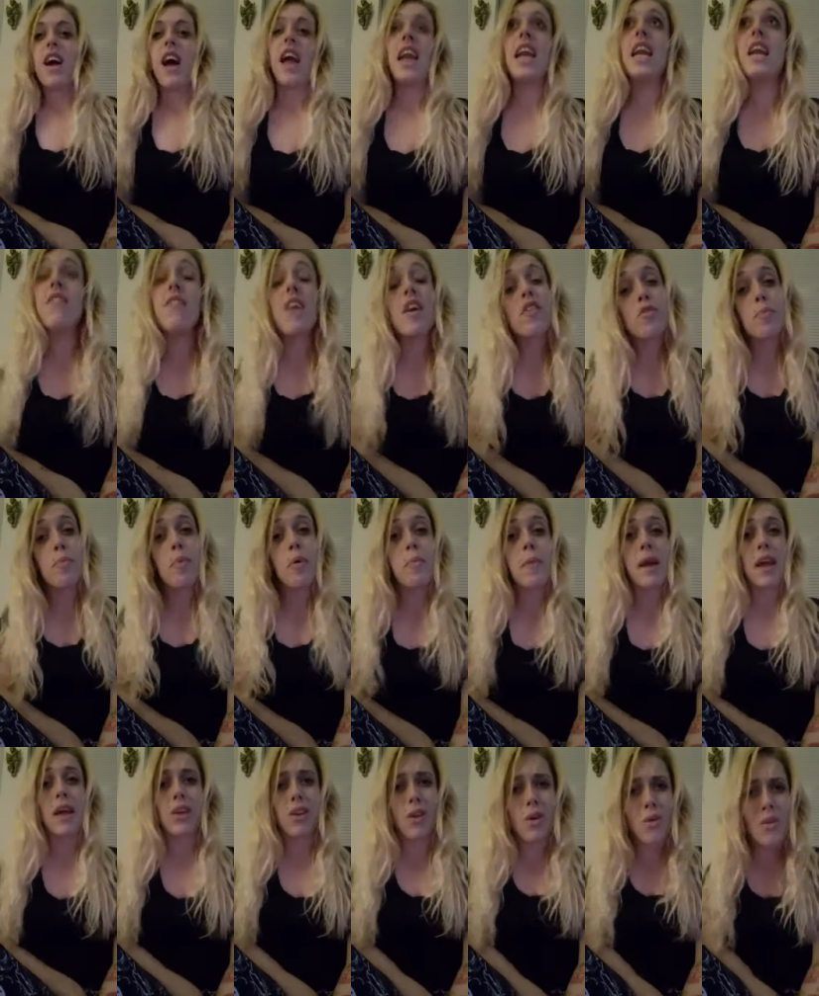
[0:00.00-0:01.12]
I didn't even have to put my
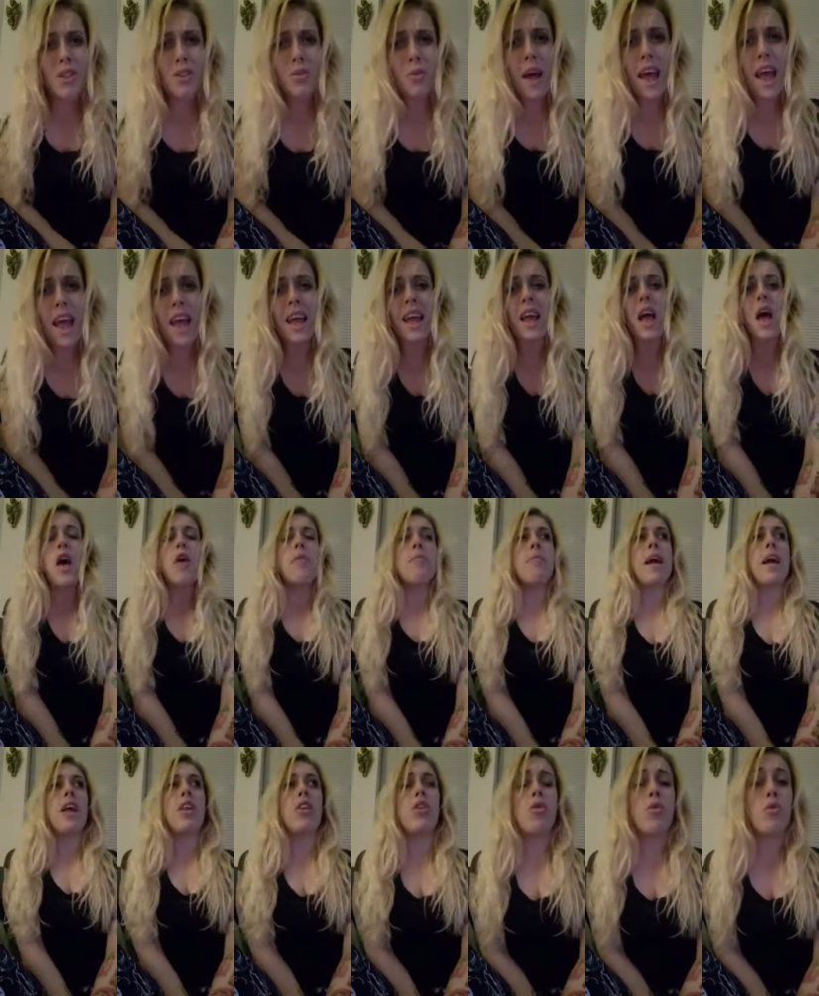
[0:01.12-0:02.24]
clothes away.
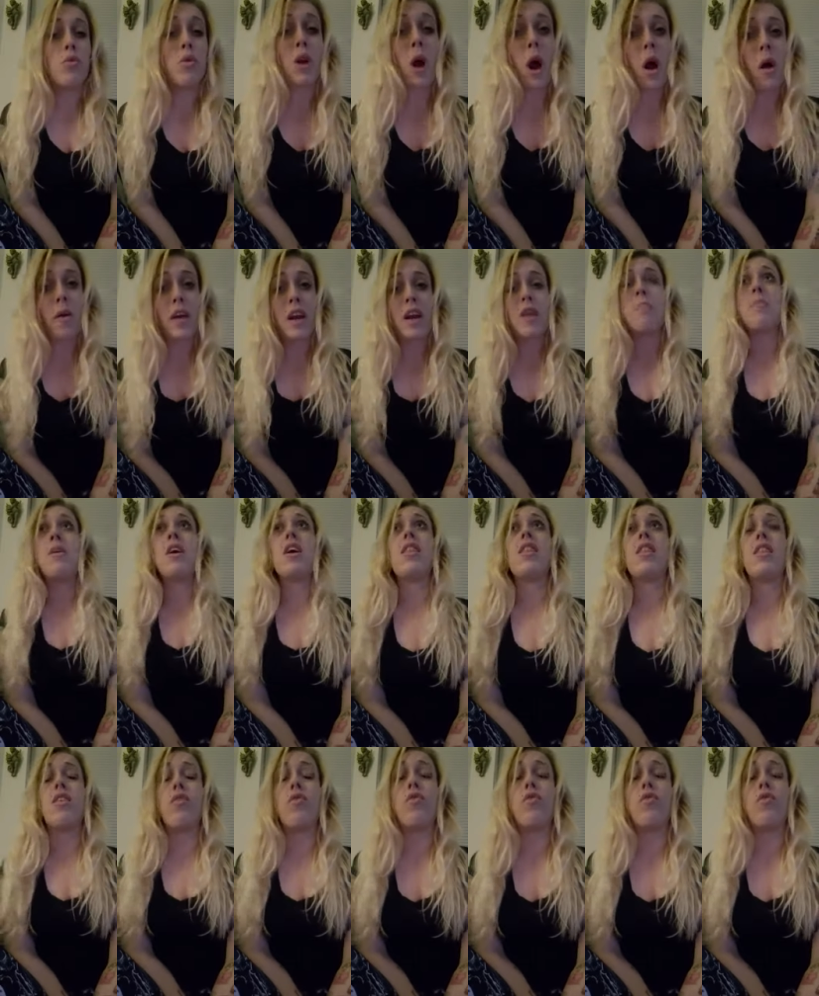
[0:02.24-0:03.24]
My clothes would already be